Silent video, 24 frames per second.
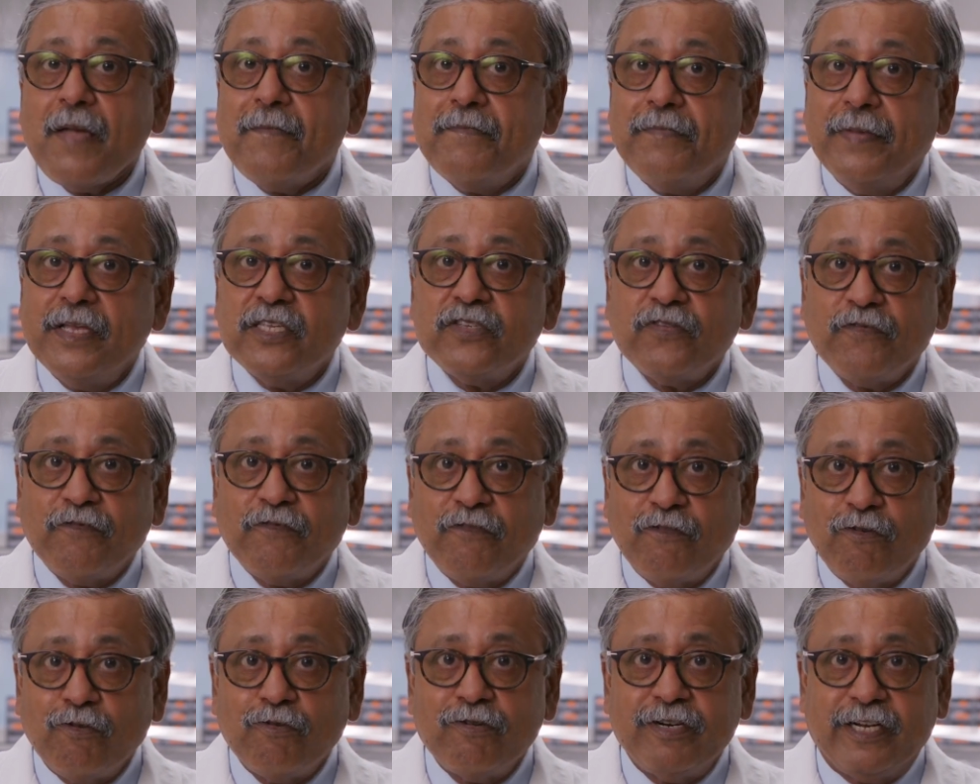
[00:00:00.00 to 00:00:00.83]

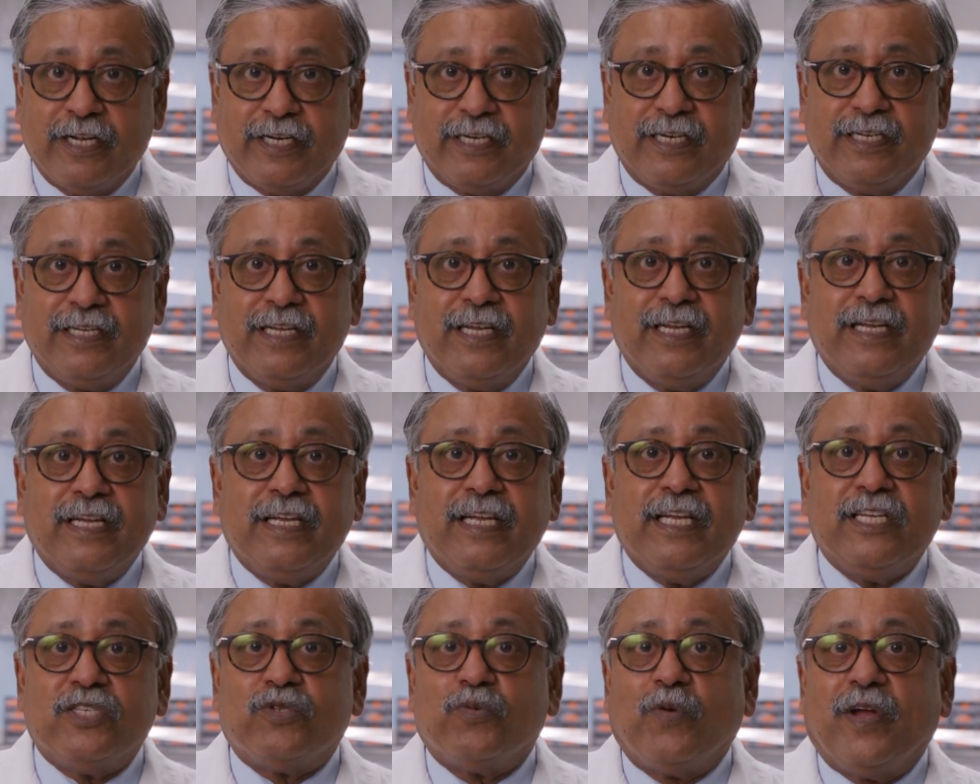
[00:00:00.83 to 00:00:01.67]
misfolded,
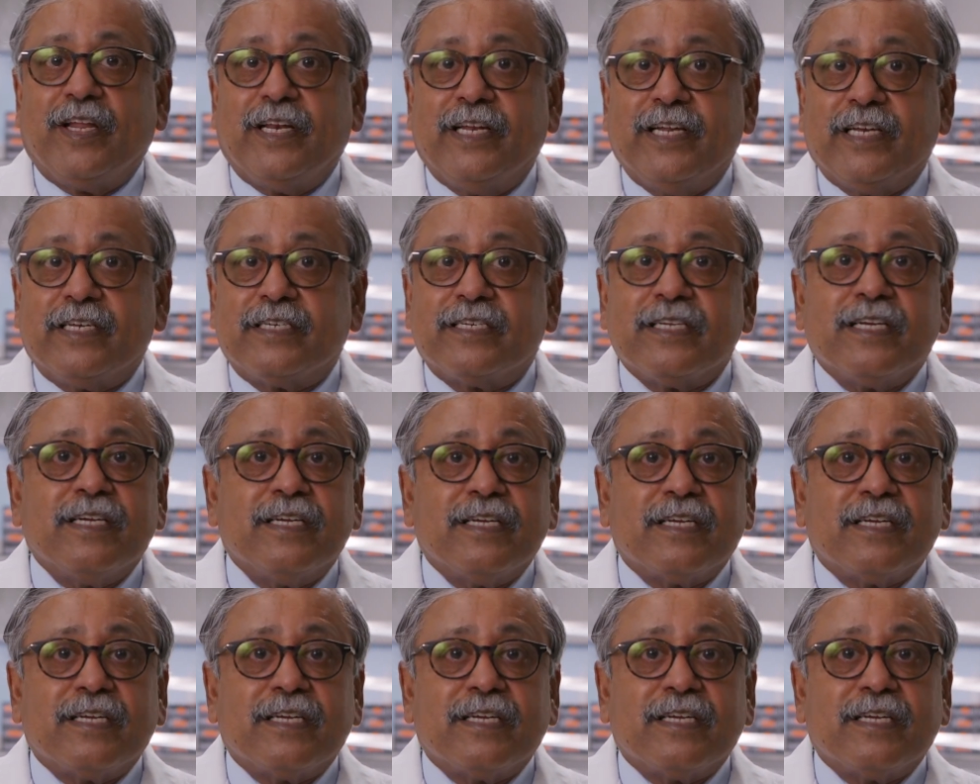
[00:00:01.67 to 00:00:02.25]
is when it